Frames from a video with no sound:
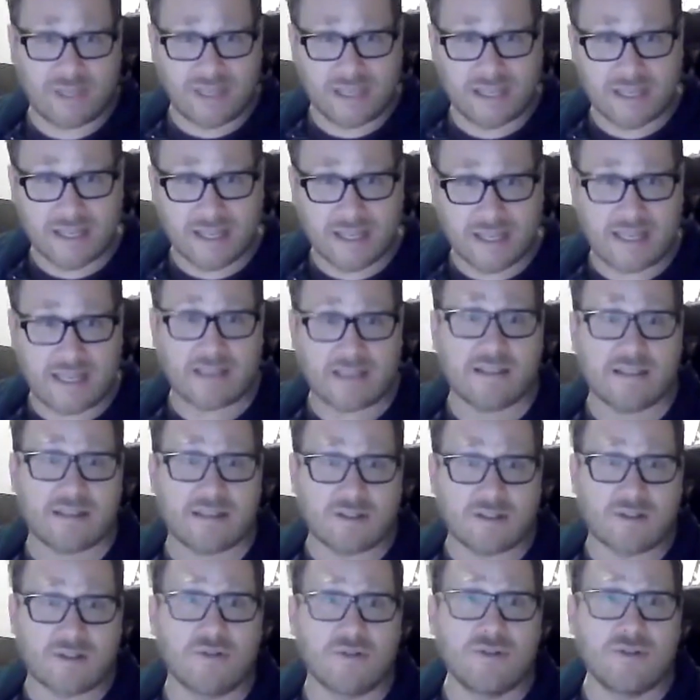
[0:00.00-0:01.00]
big
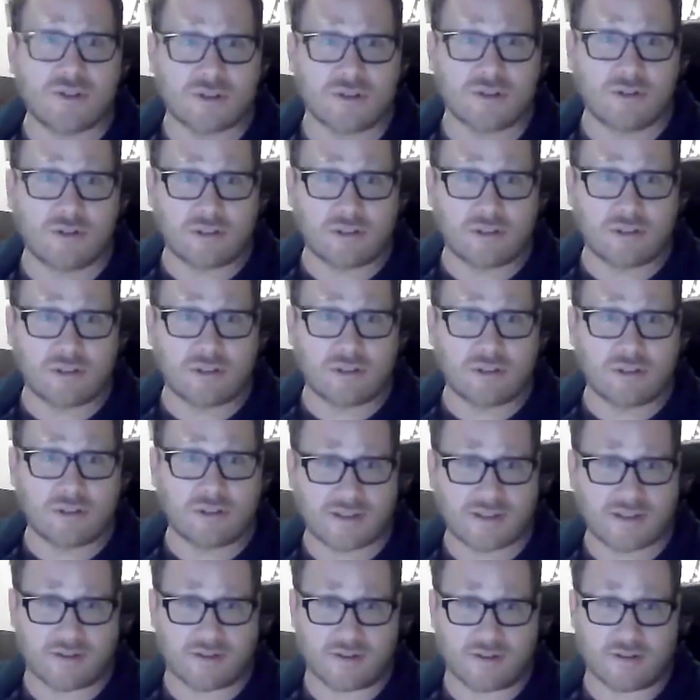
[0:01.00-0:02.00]
institutional
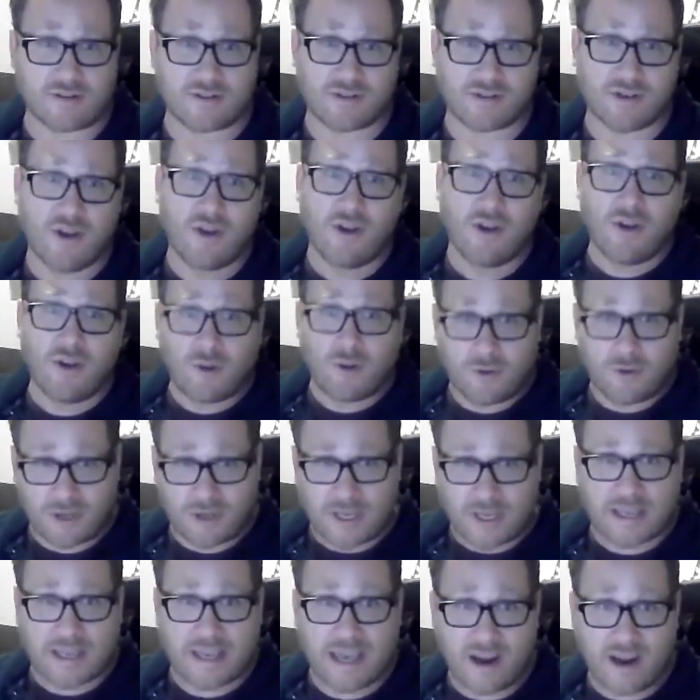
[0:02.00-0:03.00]
investors who
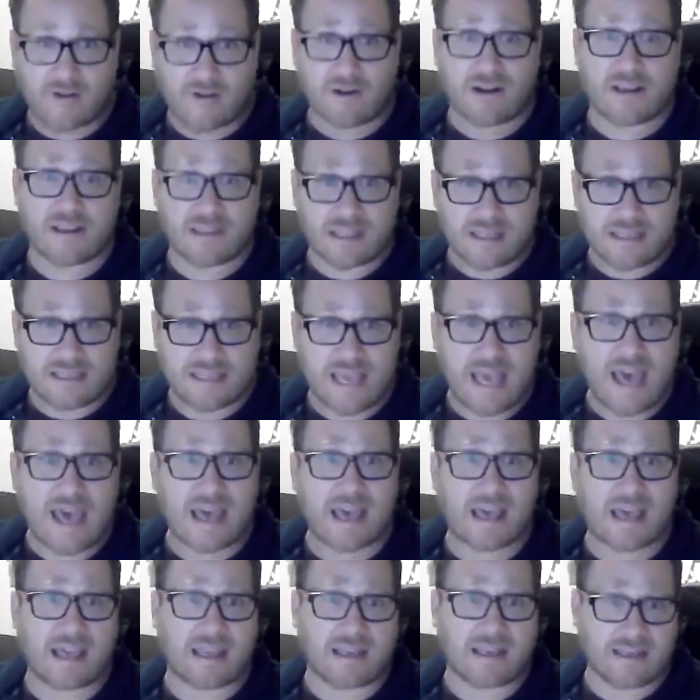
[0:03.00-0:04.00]
can carry the
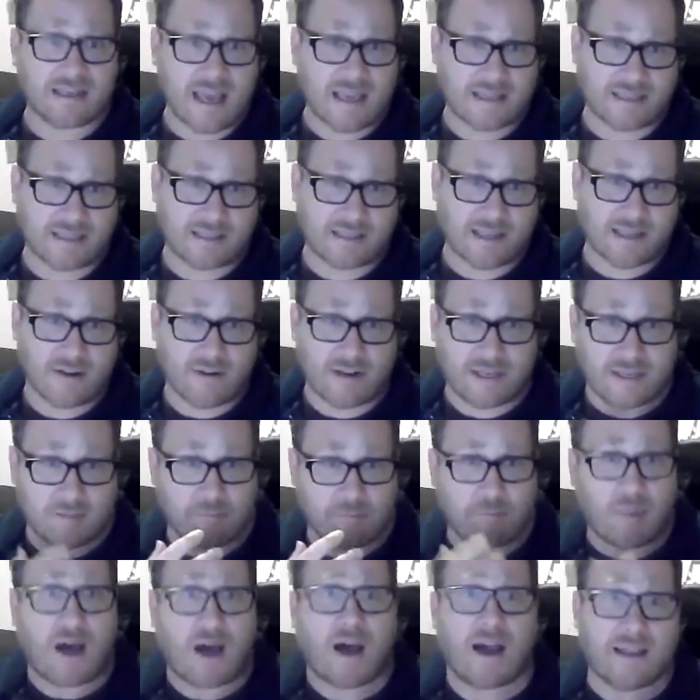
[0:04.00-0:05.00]
debt necessary to
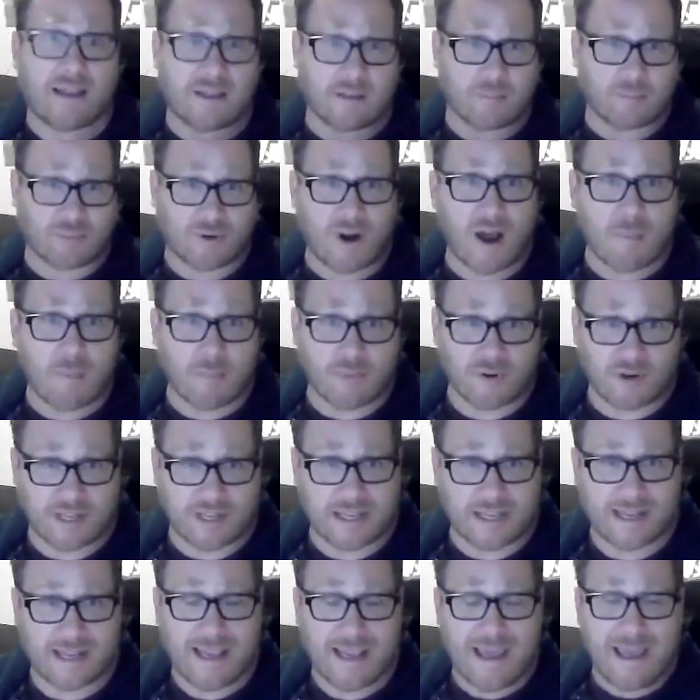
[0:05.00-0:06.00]
buy the
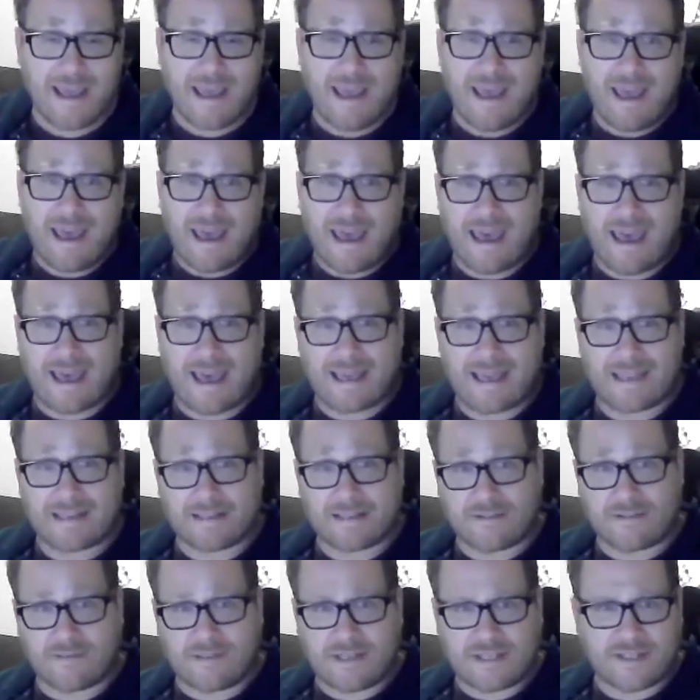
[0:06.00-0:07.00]
property.
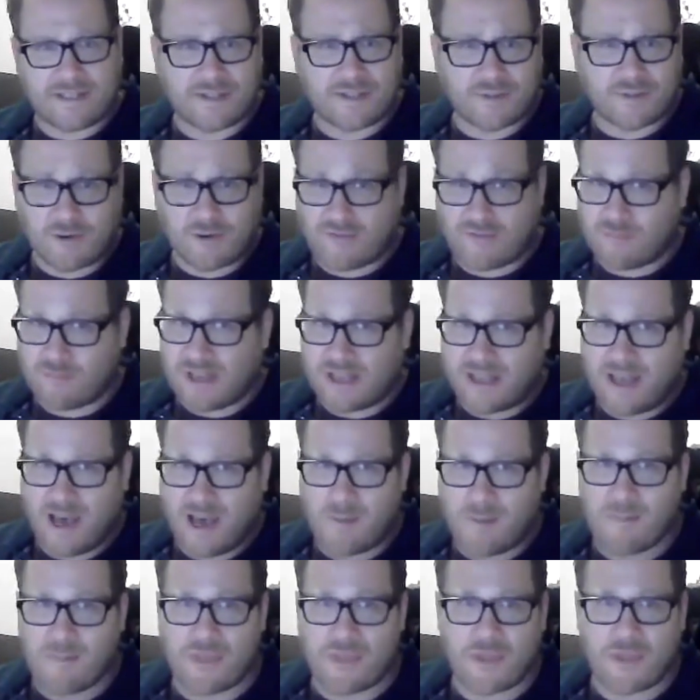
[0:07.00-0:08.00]
And this has sort of
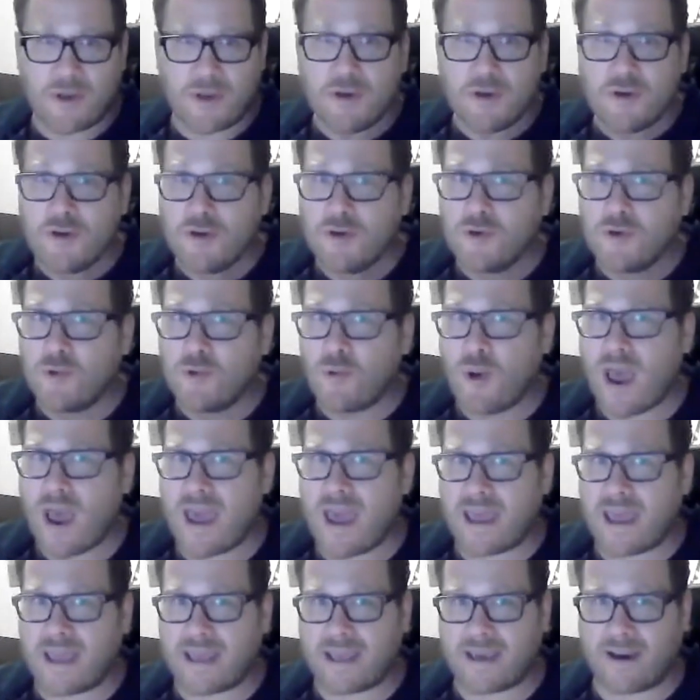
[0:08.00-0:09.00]
become the new
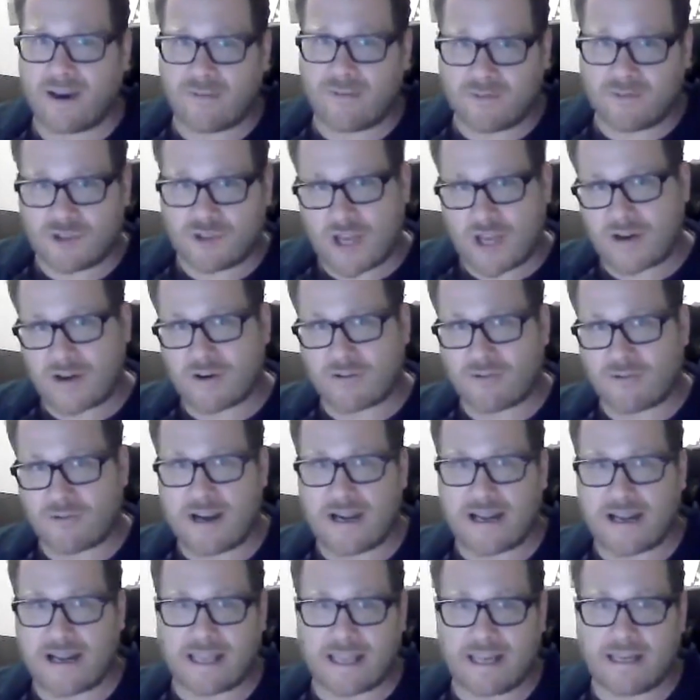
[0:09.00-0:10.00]
way of
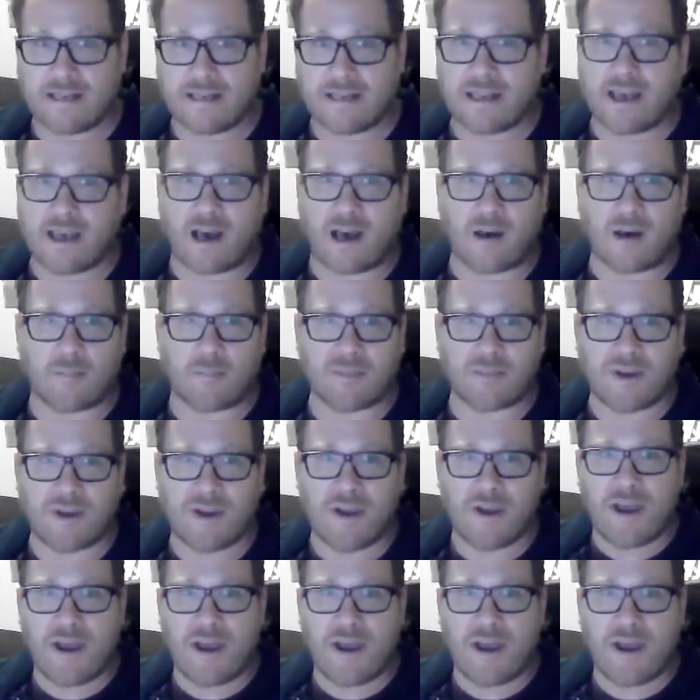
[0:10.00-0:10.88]
generating income